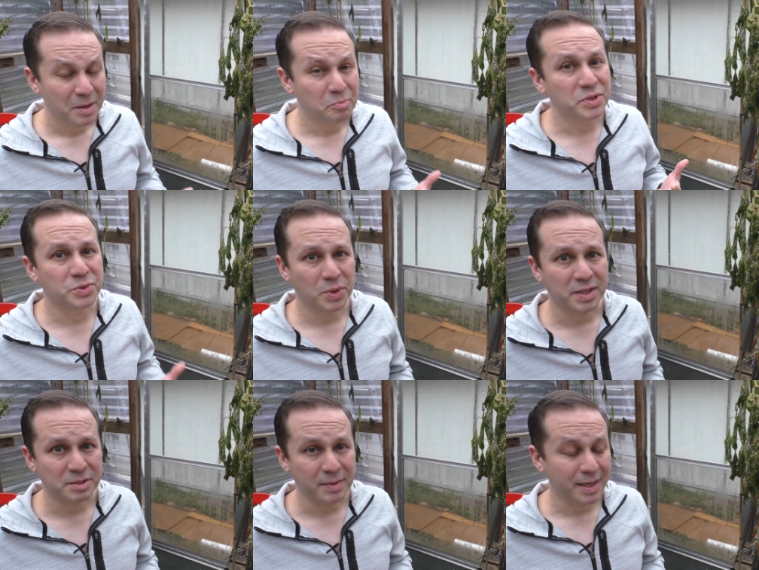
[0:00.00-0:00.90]
But
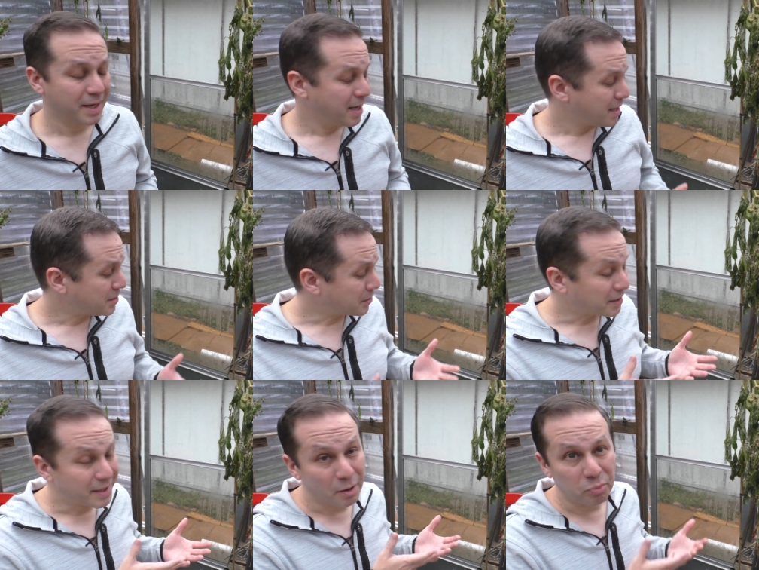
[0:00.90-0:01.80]
trust me, they're
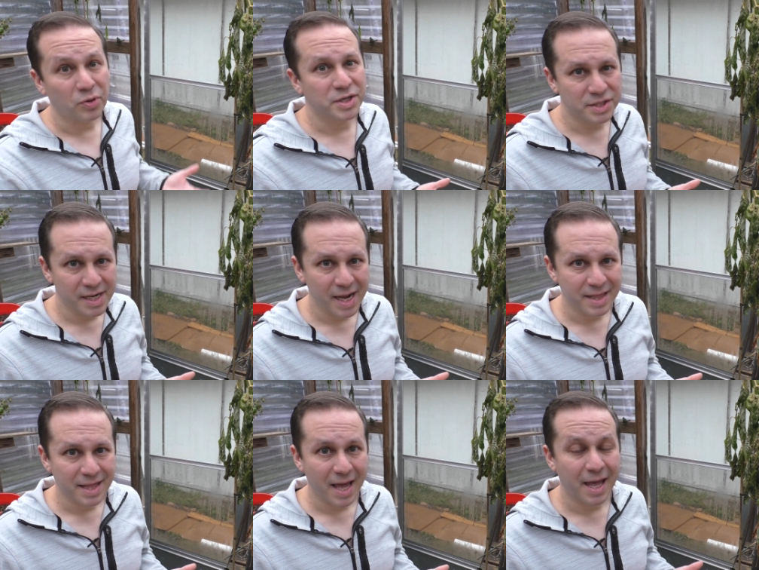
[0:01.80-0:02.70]
gonna
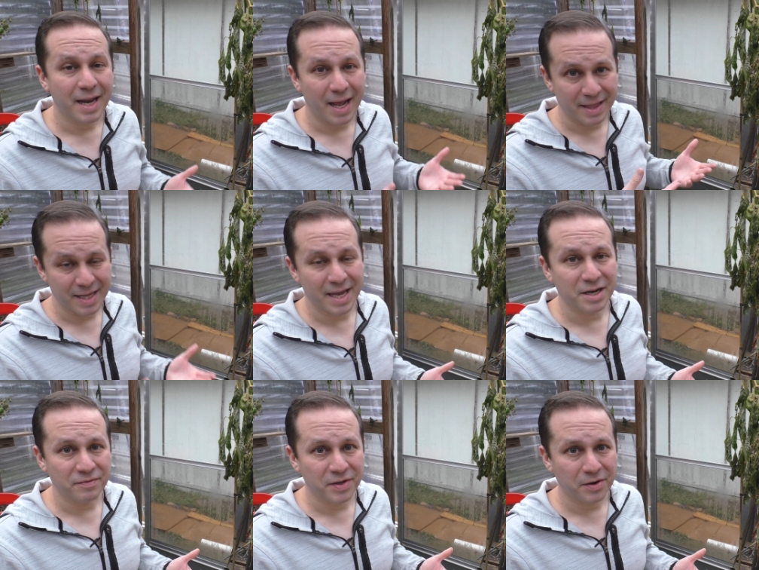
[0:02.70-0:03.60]
appreciate that at the
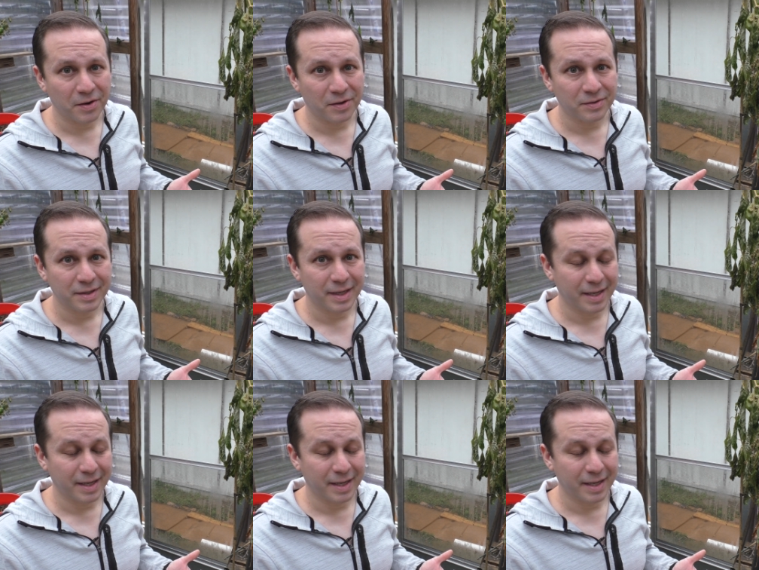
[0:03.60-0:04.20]
end of it all,